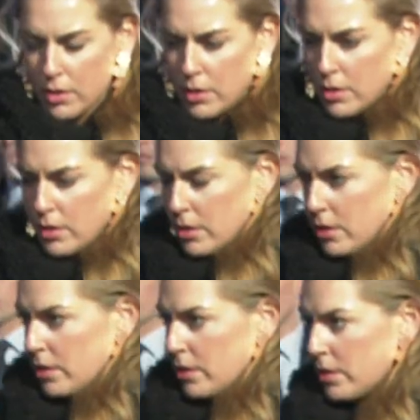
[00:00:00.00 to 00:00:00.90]

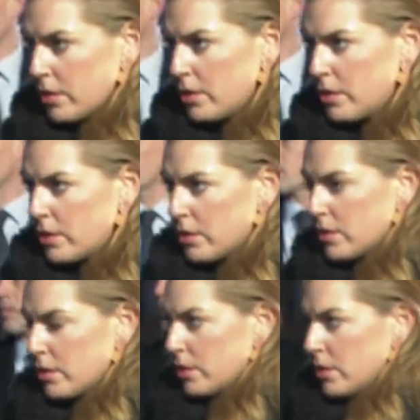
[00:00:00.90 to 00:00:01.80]

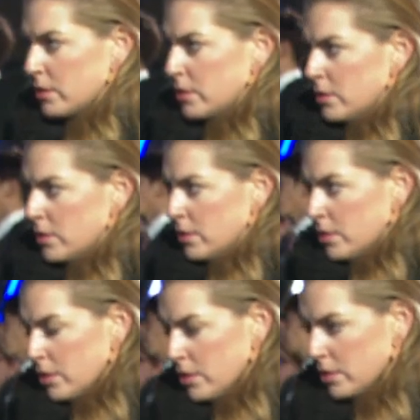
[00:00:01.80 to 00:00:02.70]

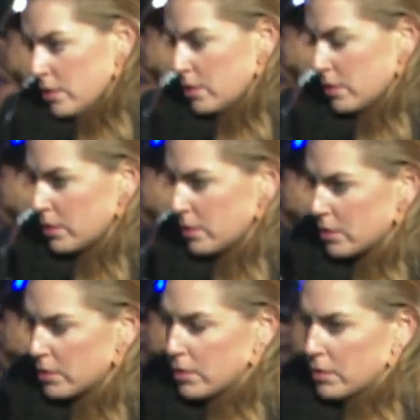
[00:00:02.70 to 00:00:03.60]

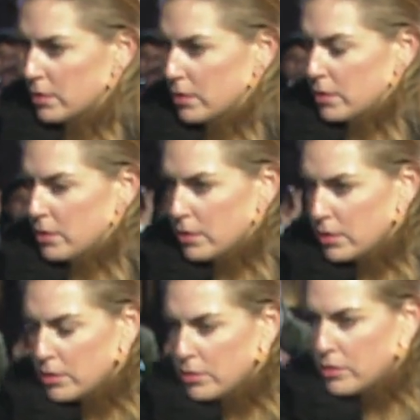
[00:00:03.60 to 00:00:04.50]

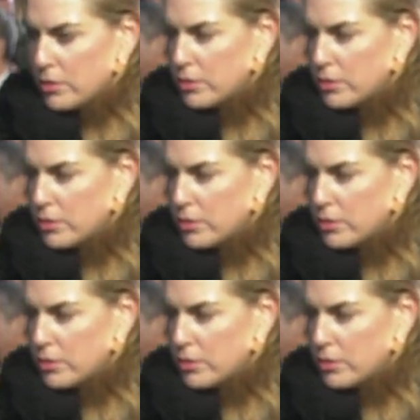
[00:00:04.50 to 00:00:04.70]
The person shown says nothing.